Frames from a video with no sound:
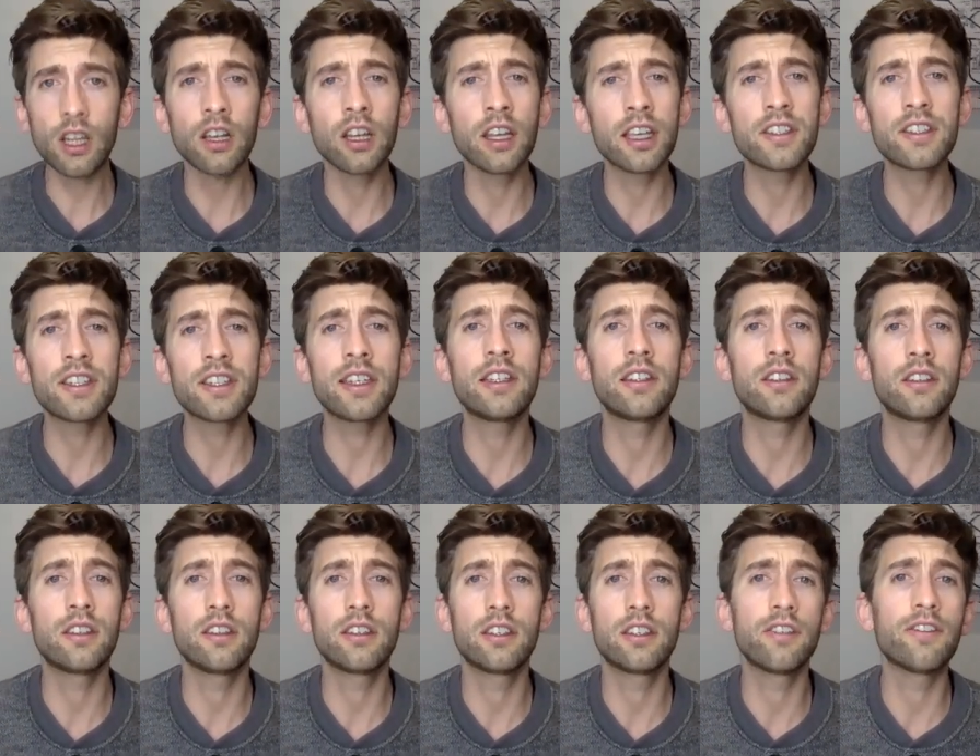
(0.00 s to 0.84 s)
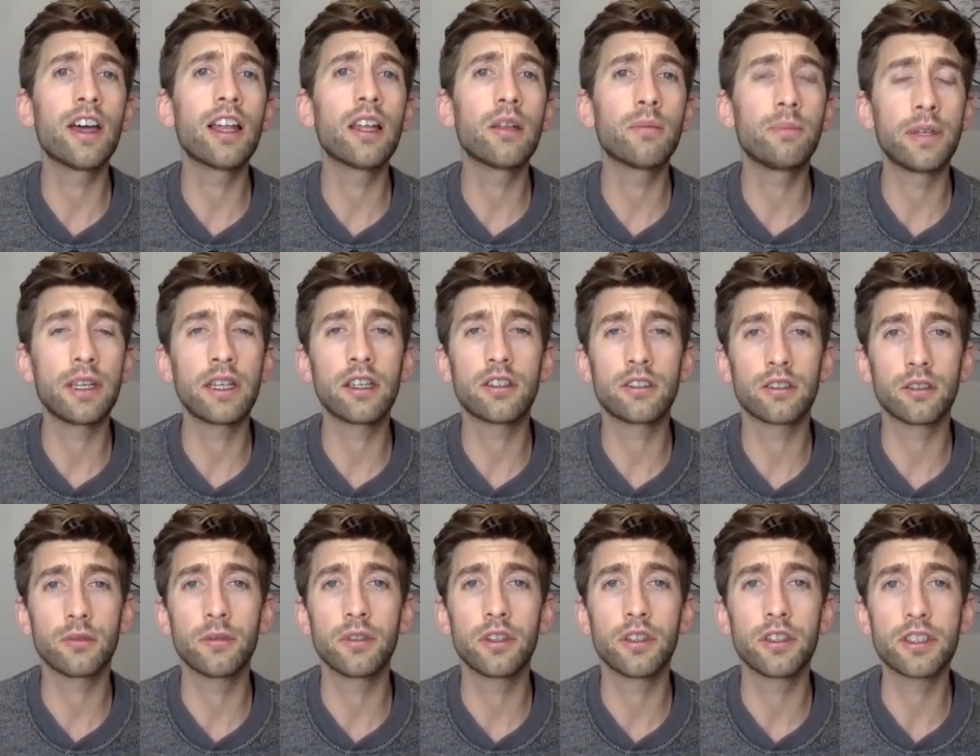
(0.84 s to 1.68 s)
Like I say, d- developing
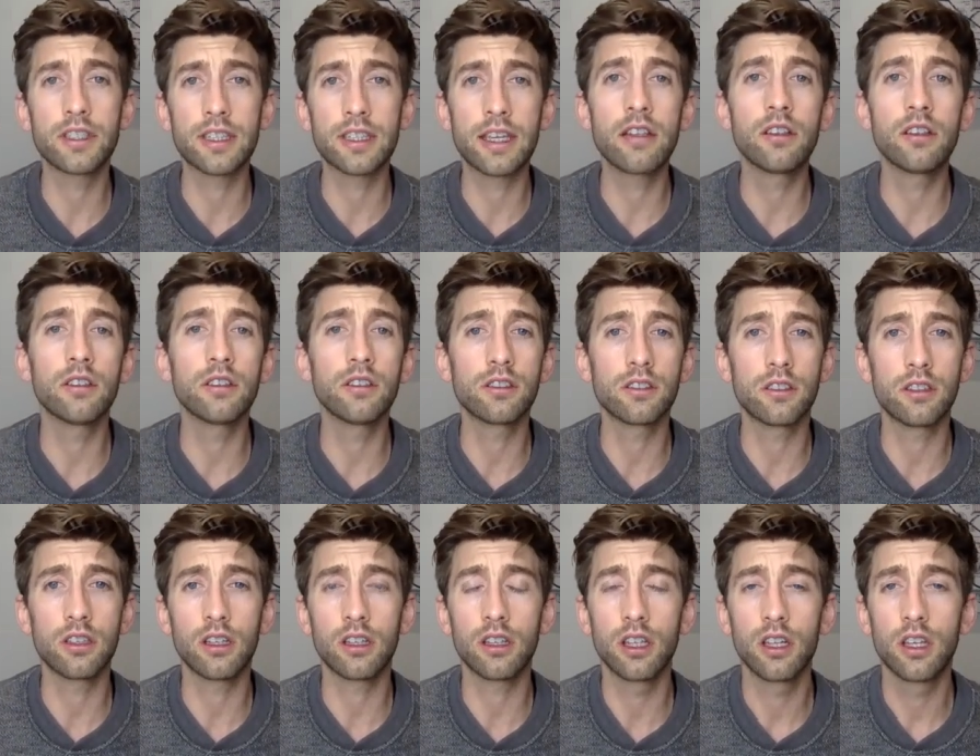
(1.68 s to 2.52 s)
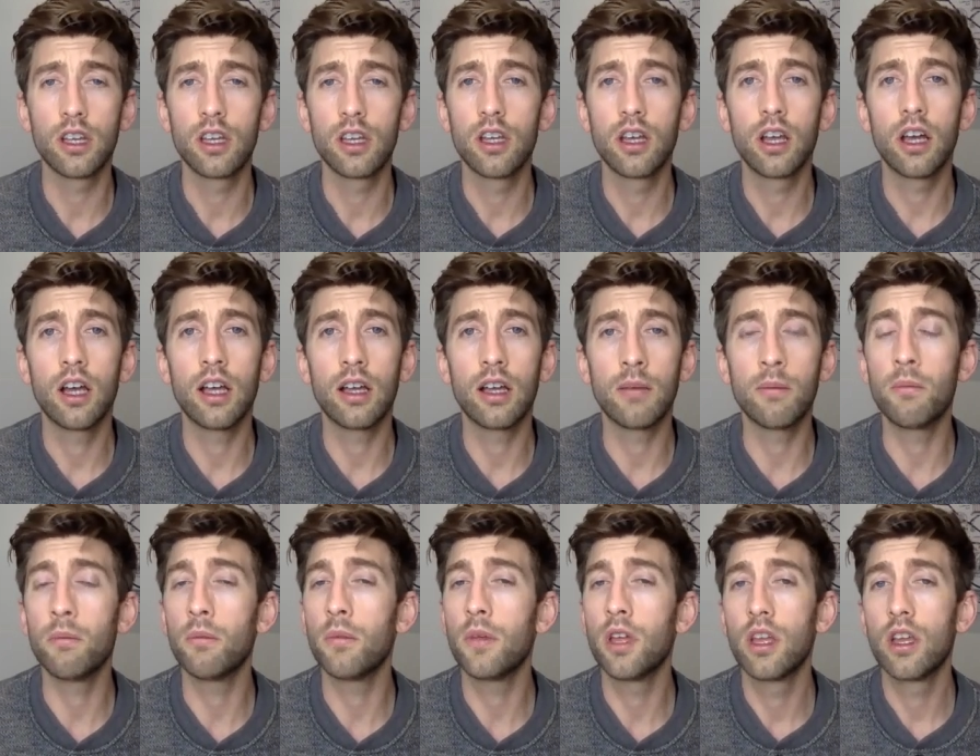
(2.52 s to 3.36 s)
some of the skills that
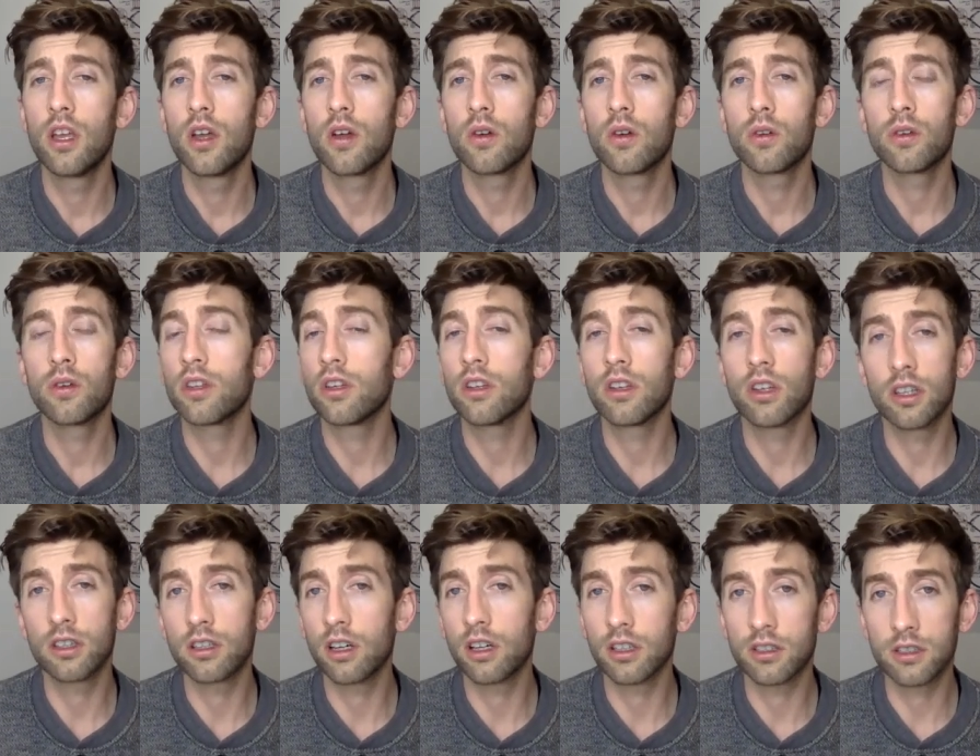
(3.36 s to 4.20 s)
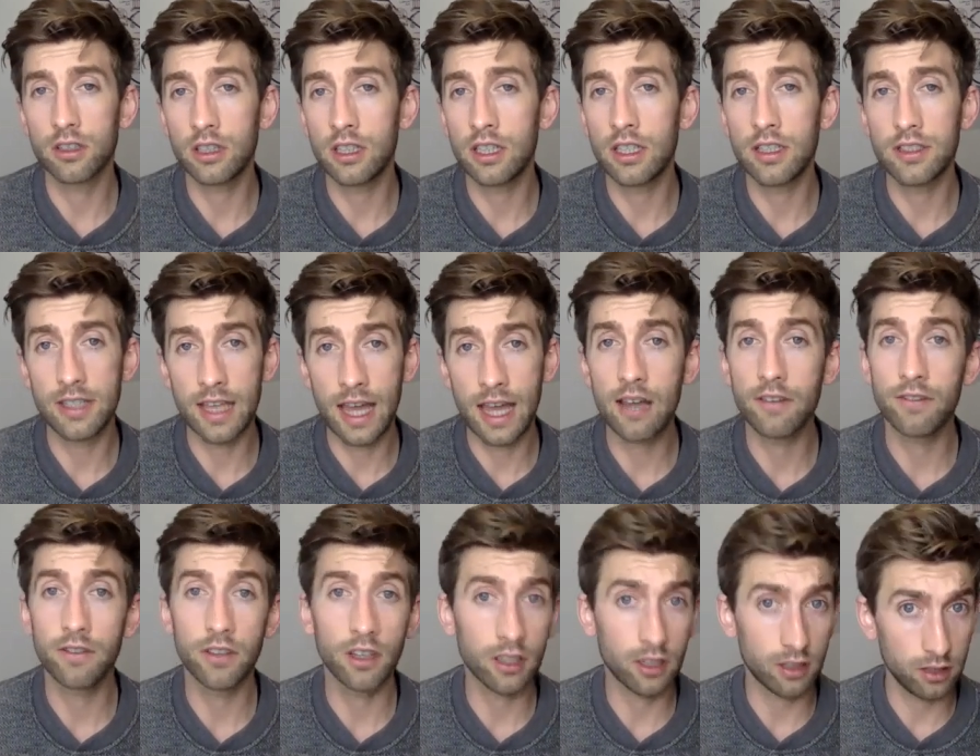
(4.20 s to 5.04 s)
um, that a doctor needs to have,
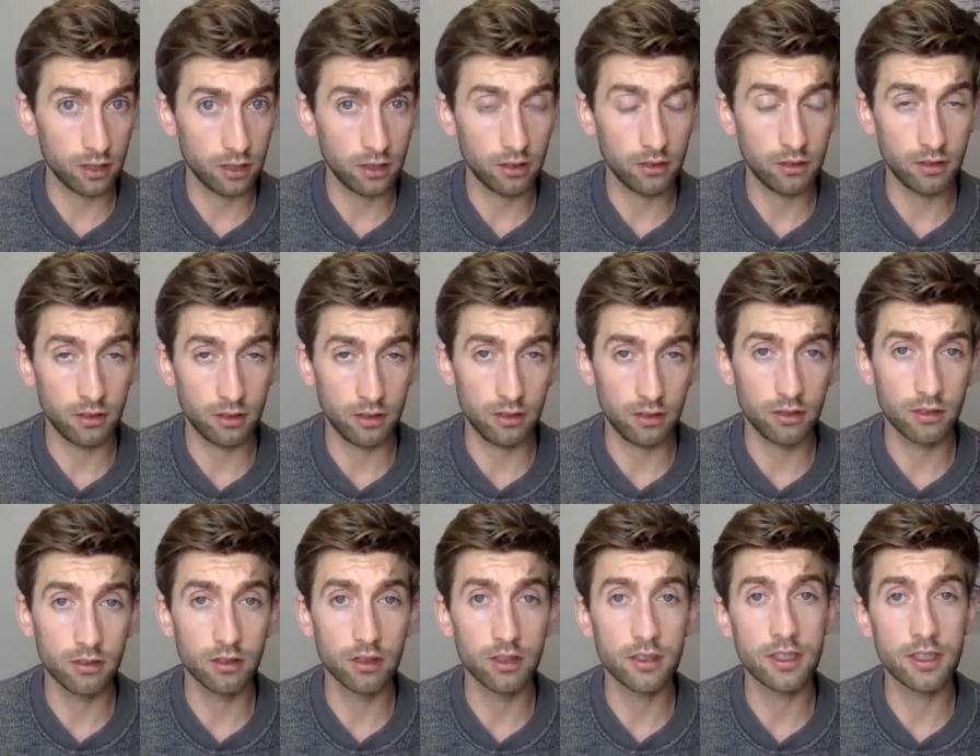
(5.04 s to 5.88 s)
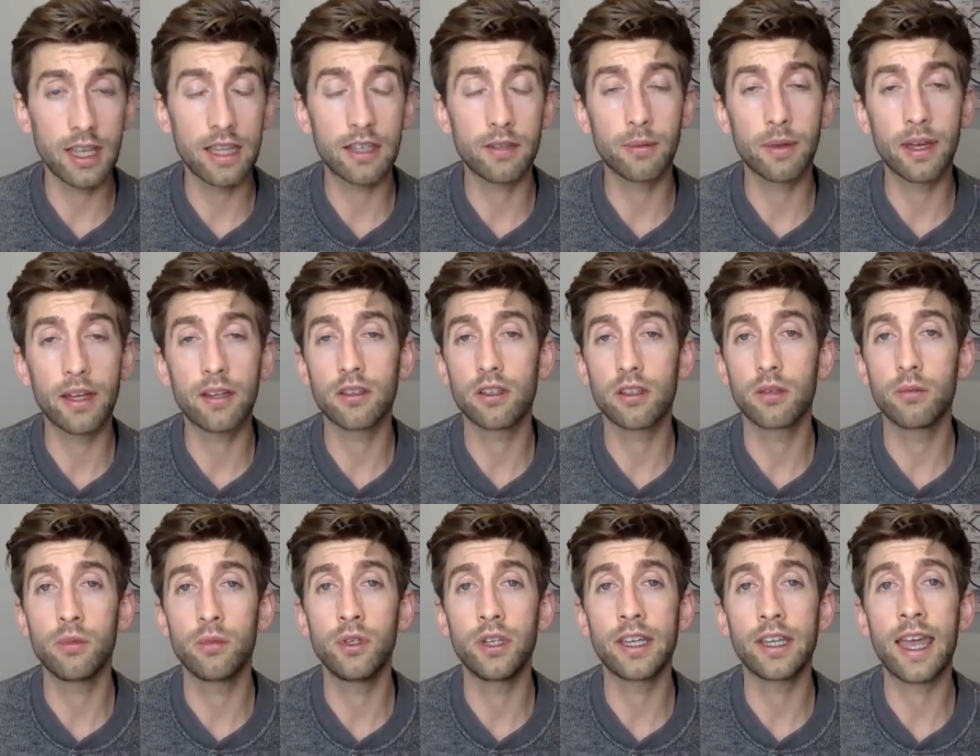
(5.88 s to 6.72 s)
like you, you said about
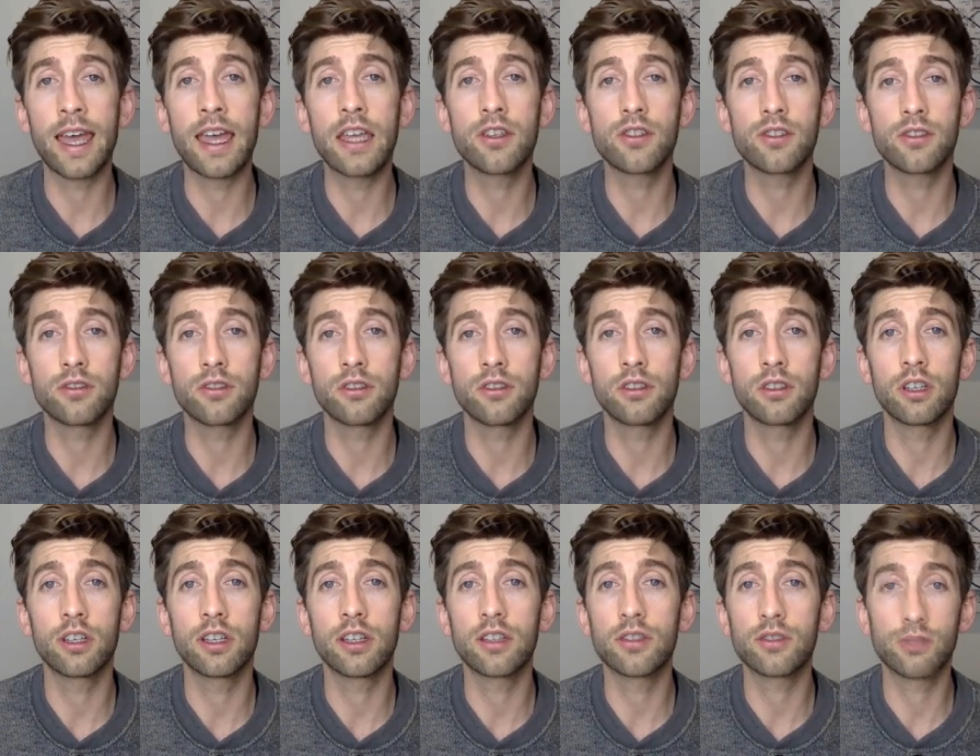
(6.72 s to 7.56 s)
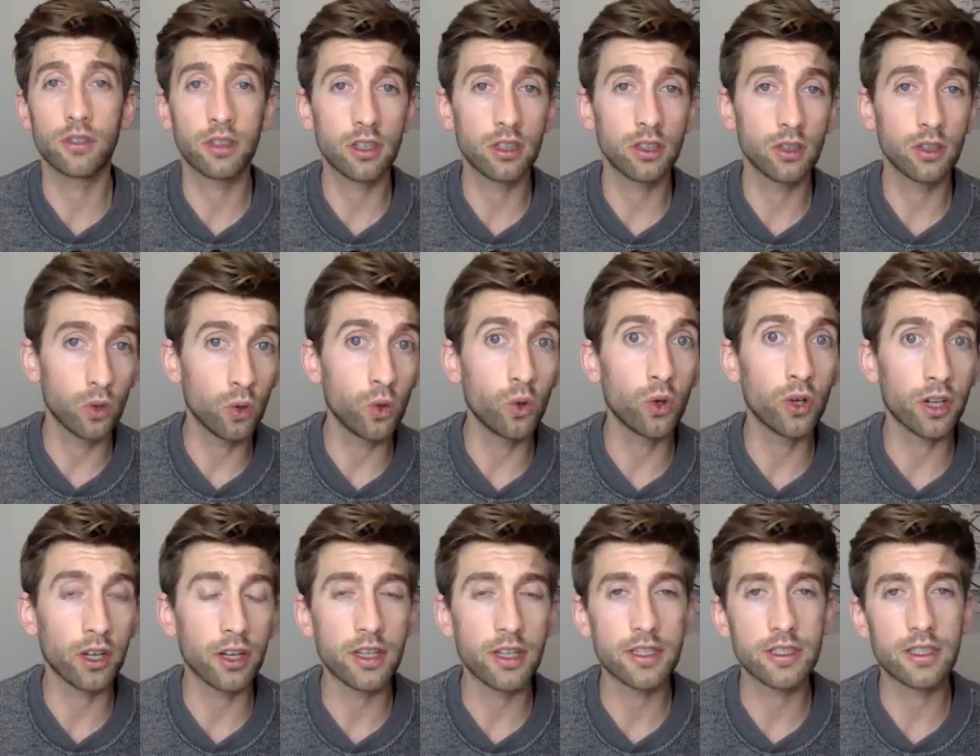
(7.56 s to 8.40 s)
communication and like trying to
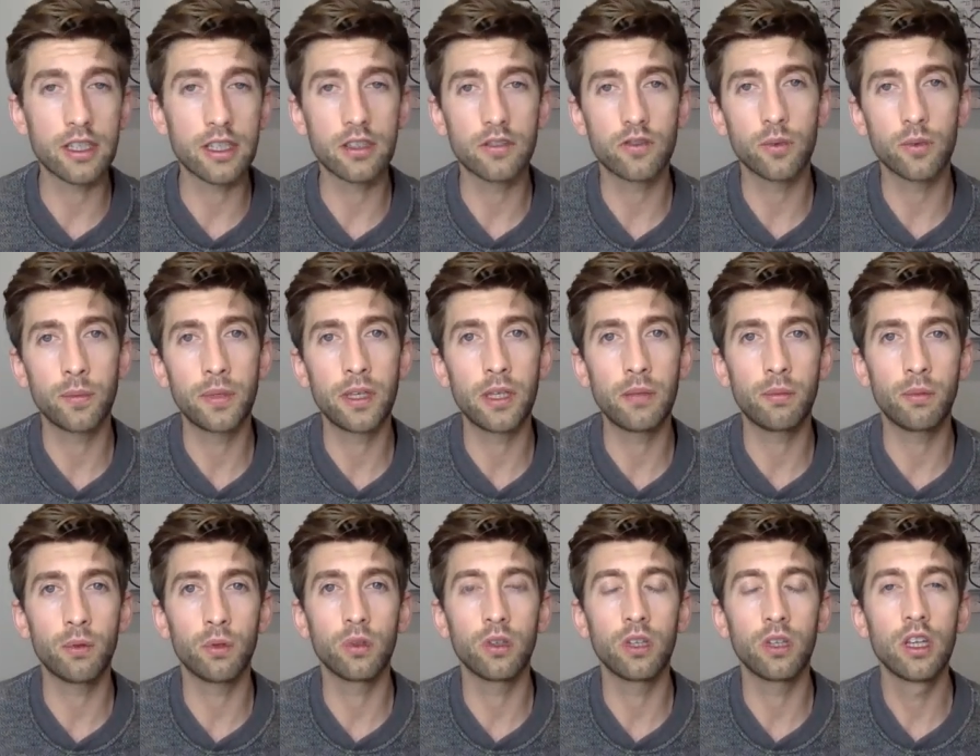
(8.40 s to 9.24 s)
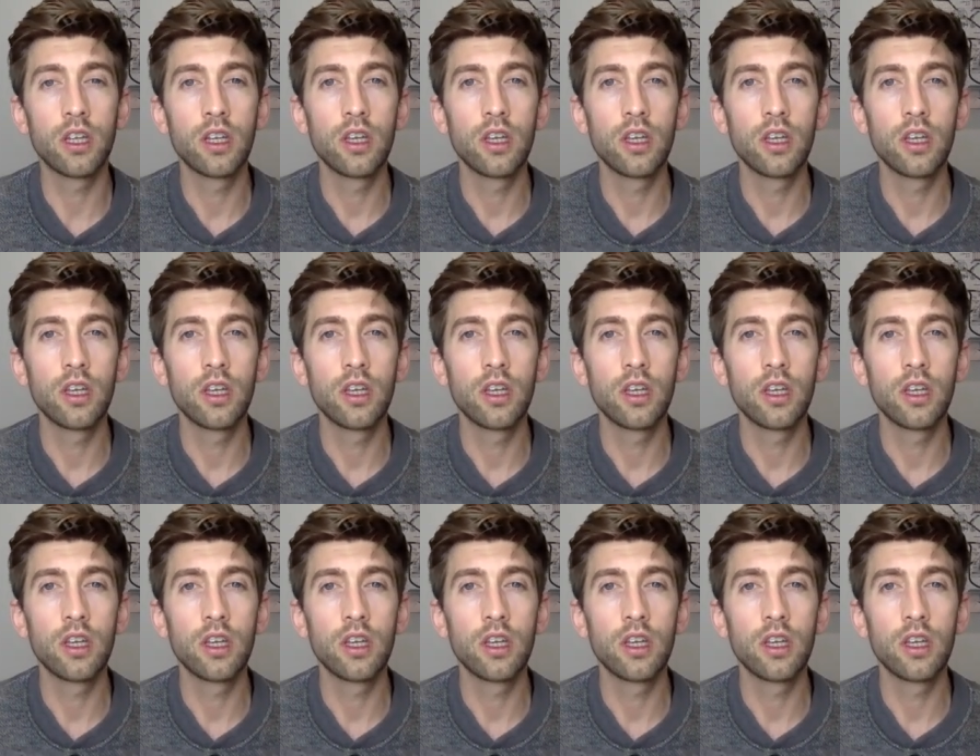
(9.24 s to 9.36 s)
organize things for people.